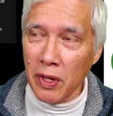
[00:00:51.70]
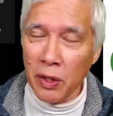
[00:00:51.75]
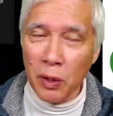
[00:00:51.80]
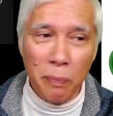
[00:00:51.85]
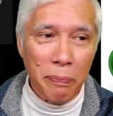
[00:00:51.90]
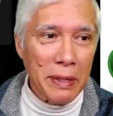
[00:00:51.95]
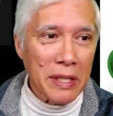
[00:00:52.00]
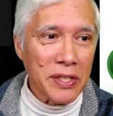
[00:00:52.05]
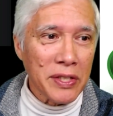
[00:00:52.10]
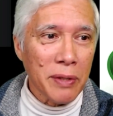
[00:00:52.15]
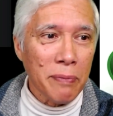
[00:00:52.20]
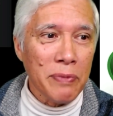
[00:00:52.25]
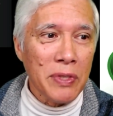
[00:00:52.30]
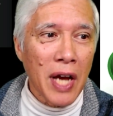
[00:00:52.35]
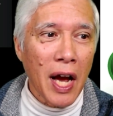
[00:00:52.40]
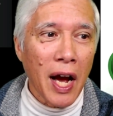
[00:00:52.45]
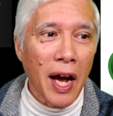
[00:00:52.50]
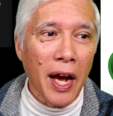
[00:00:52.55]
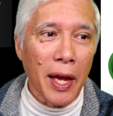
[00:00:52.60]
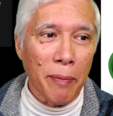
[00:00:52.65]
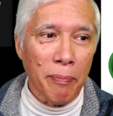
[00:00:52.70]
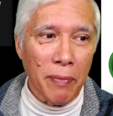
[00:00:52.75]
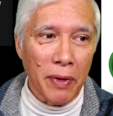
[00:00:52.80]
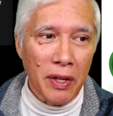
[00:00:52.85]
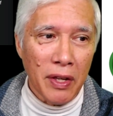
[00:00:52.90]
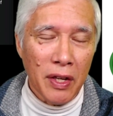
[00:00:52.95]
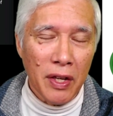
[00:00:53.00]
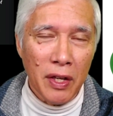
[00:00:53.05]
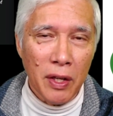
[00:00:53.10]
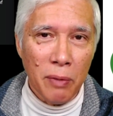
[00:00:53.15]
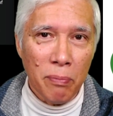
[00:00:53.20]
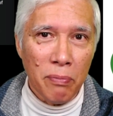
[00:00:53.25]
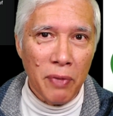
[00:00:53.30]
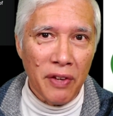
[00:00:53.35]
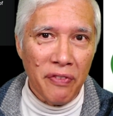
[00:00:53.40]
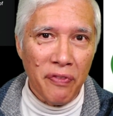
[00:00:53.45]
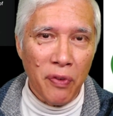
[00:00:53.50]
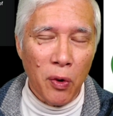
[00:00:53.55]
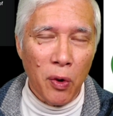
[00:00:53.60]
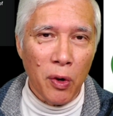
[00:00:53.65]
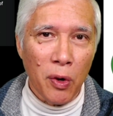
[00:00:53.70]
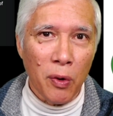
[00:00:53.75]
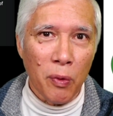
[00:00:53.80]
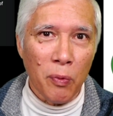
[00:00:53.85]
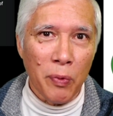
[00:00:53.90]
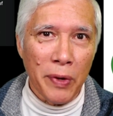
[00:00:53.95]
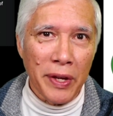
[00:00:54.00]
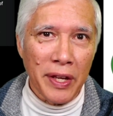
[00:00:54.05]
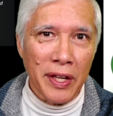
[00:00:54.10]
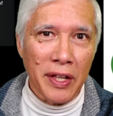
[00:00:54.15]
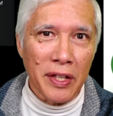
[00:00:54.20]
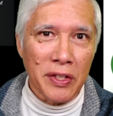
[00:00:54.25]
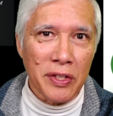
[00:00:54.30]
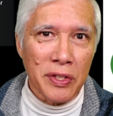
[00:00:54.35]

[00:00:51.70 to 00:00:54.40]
be some time before we get